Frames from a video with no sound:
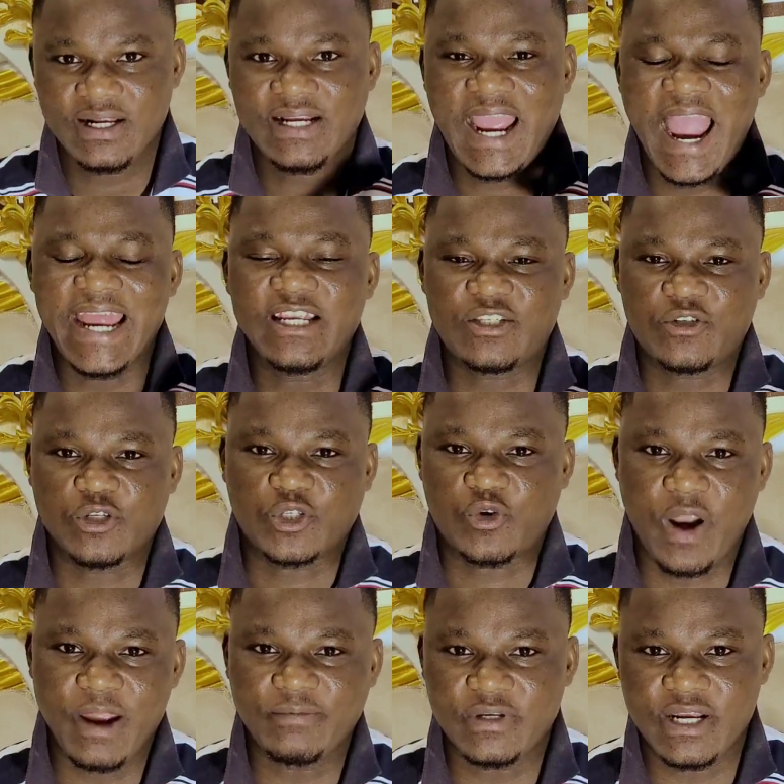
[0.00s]
Kindly
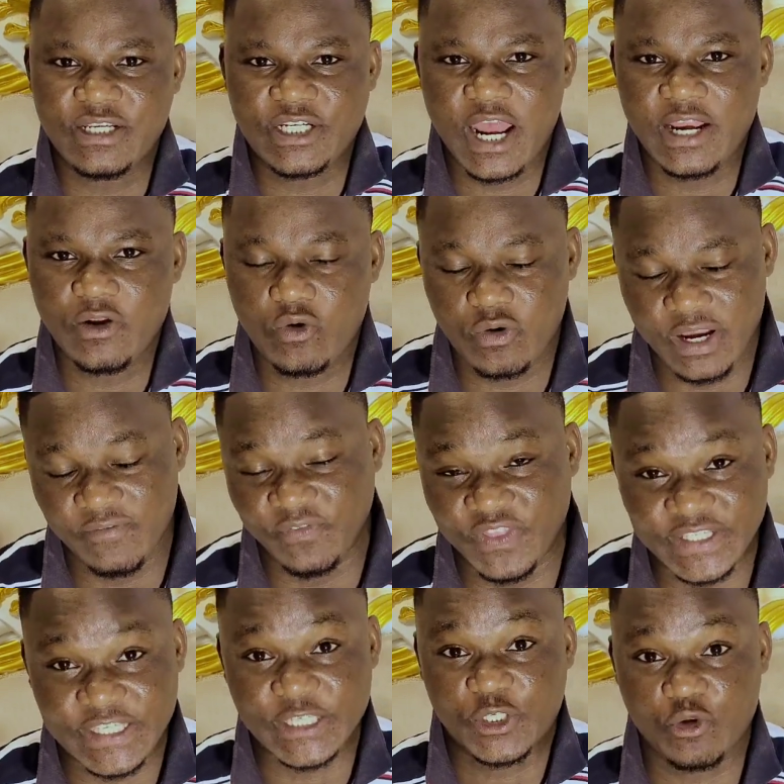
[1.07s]
subscribe to the channel if
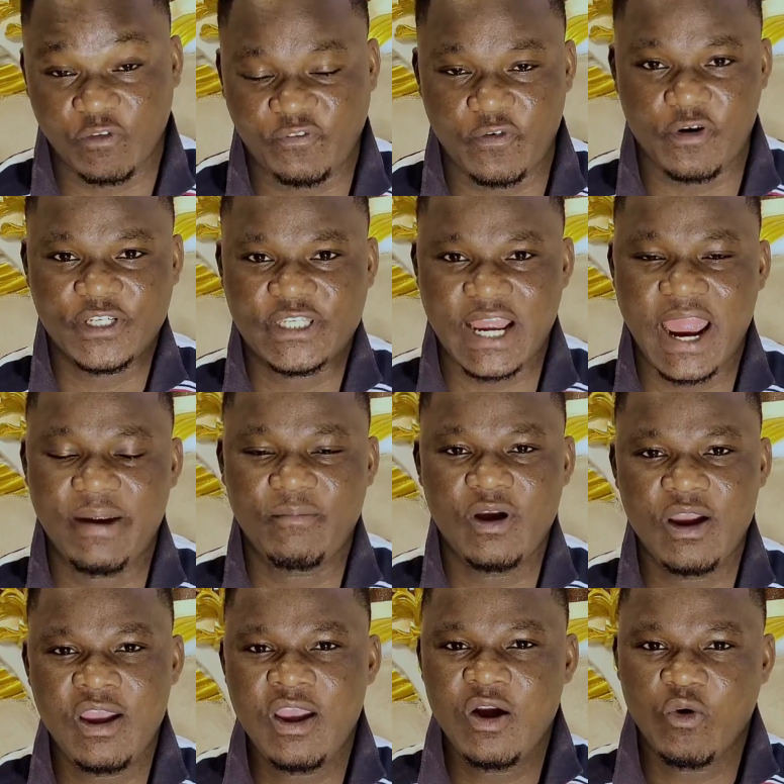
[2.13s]
this is your first time
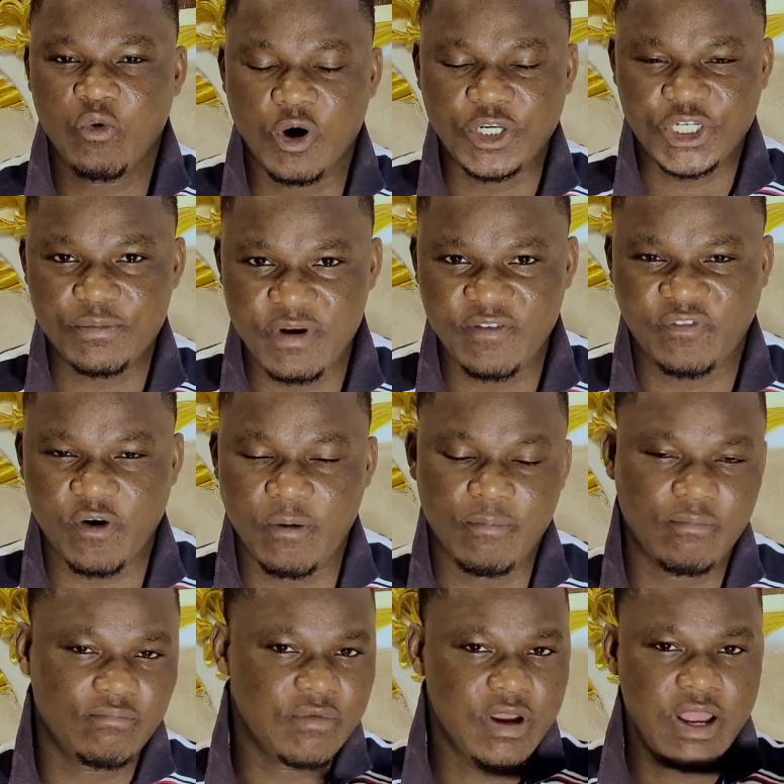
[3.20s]
watching me
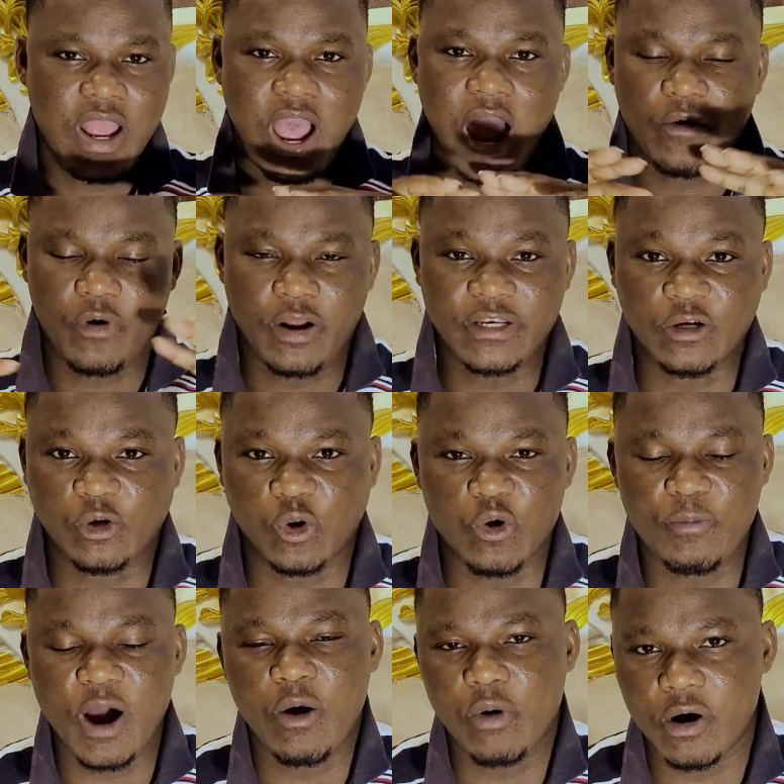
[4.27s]
from around the
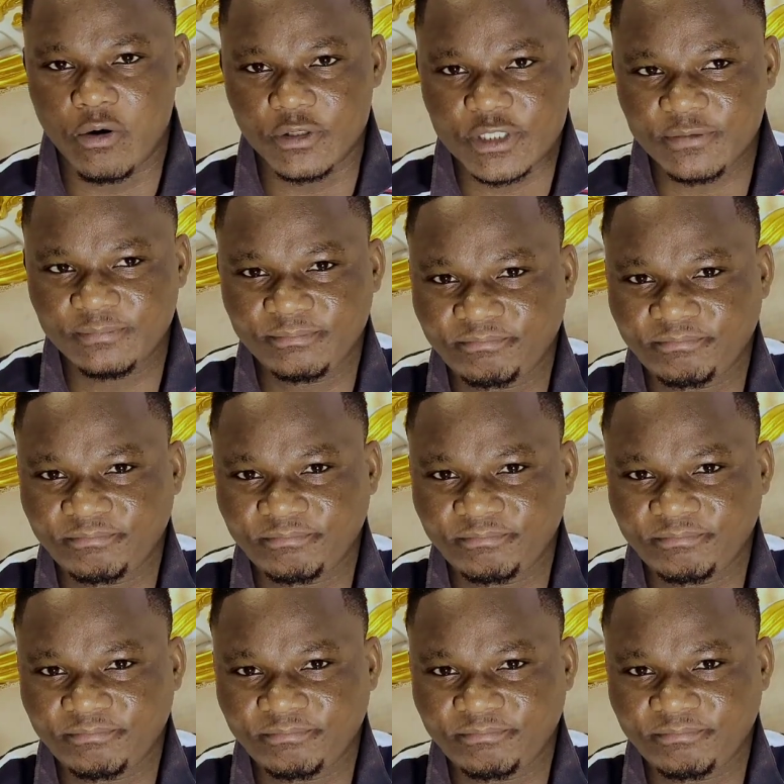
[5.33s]
global world.